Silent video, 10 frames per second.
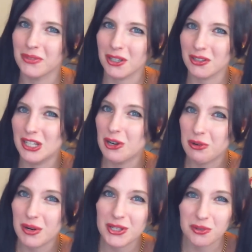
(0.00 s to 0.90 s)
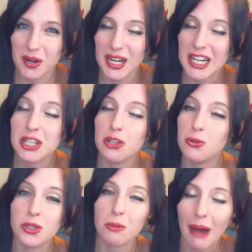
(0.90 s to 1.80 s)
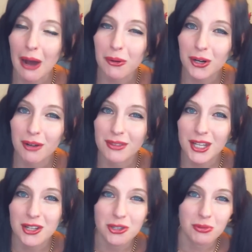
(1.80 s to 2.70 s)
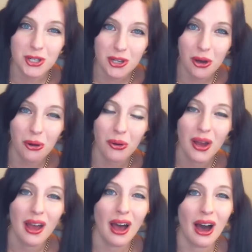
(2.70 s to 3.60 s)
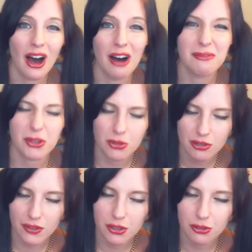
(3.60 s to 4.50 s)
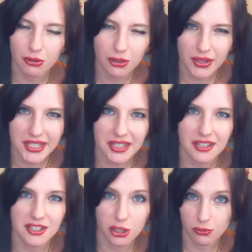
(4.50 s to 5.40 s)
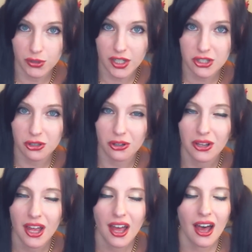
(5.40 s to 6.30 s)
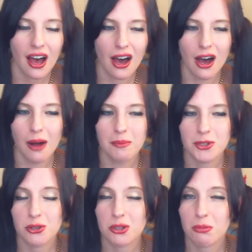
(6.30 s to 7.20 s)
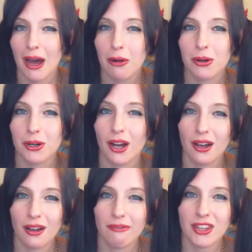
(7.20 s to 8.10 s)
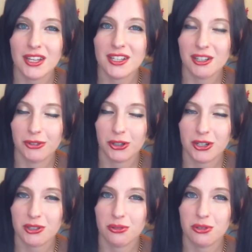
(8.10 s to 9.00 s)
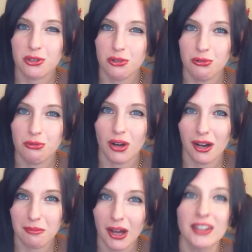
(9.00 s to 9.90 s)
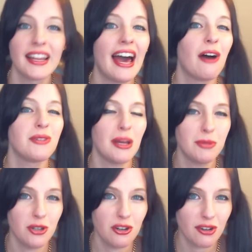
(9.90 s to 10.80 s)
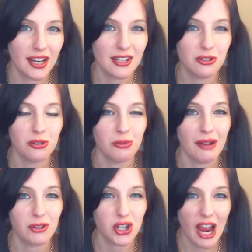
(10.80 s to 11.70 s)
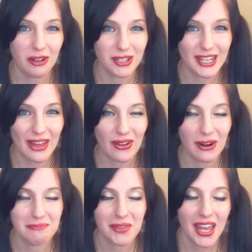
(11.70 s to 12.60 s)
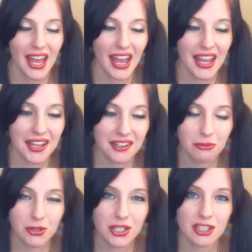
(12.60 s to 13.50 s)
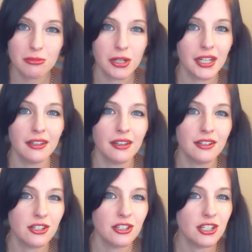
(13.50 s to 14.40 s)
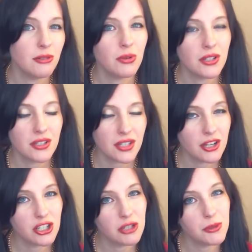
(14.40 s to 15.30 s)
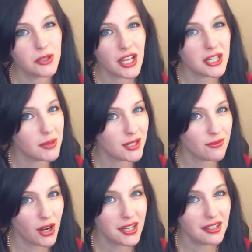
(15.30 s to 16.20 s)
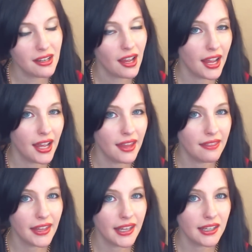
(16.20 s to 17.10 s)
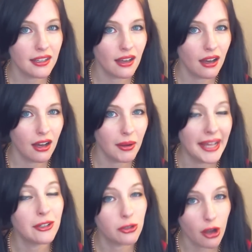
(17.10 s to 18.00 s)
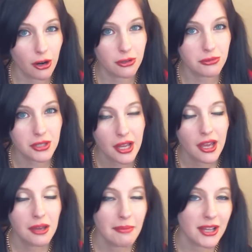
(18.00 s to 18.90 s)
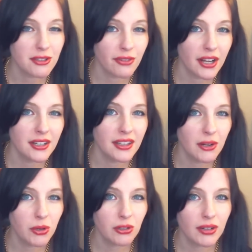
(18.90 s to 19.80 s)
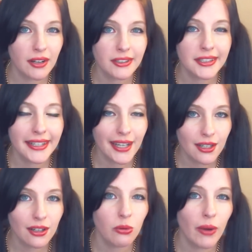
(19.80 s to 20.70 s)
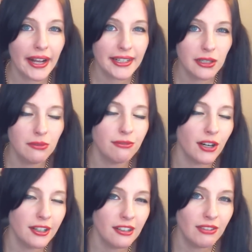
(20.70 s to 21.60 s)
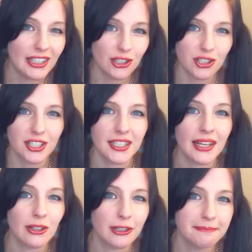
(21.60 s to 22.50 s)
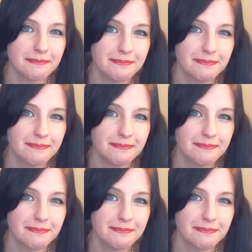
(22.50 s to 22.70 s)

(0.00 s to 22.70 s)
Neo Queen Serenity used the power of the Ginzuisho. For those of you who don't know, that's the silver crystal. She used the power of the silver crystal to allow Neptune and Uranus to have a child together, and it was Sailor Miranda, and she was Chibiusa's best friend, and and Hotaru's best friend, and they went around and they had wacky, fun adventures together.